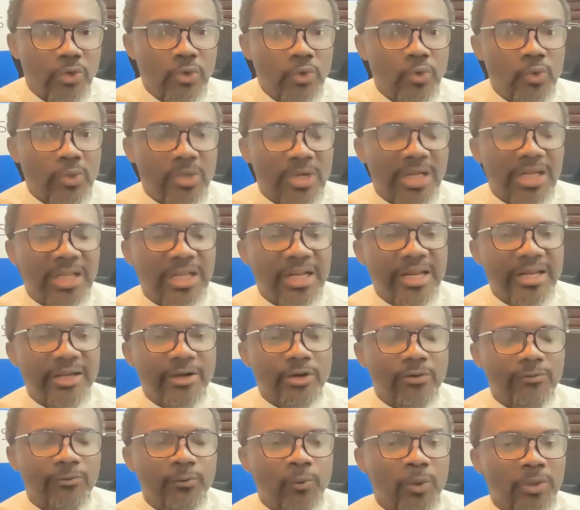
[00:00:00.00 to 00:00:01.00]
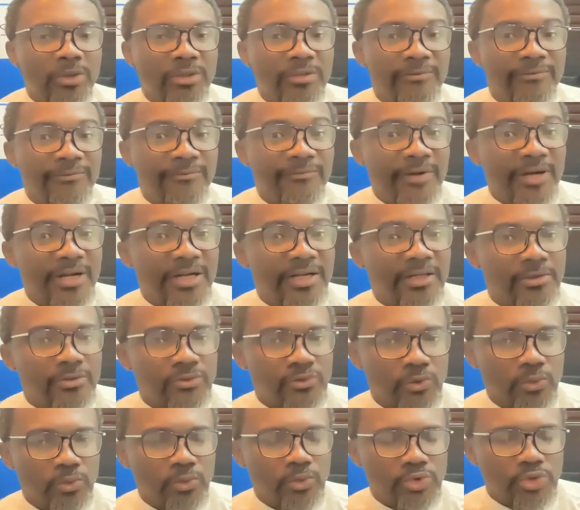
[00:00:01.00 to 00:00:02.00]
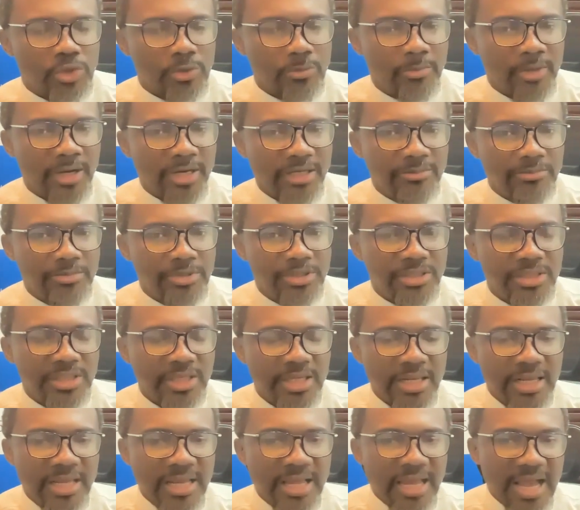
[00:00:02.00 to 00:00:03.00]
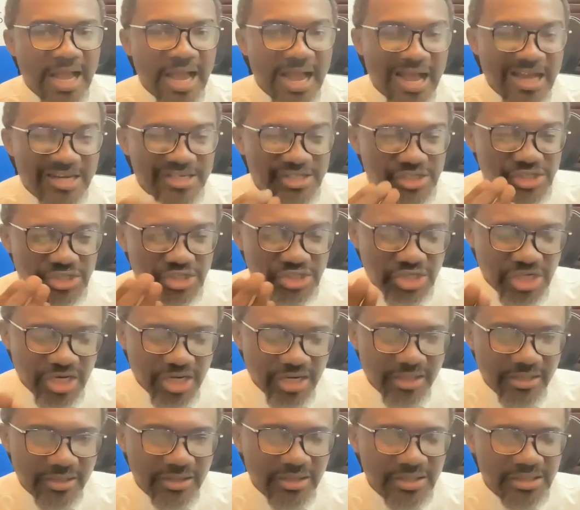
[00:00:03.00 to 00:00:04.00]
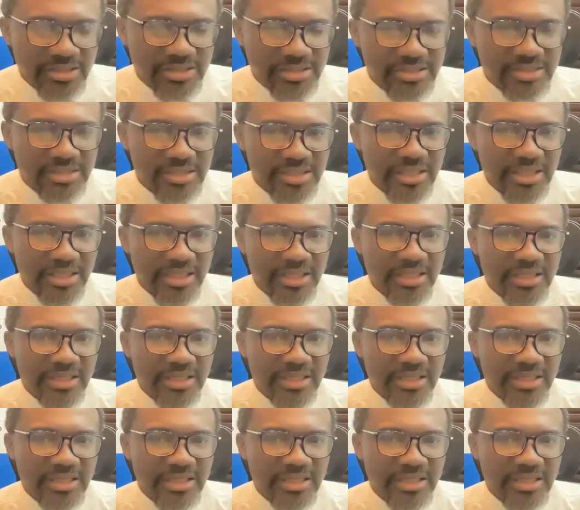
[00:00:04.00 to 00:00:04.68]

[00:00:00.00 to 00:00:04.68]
look-alike of what the final solution might be and share this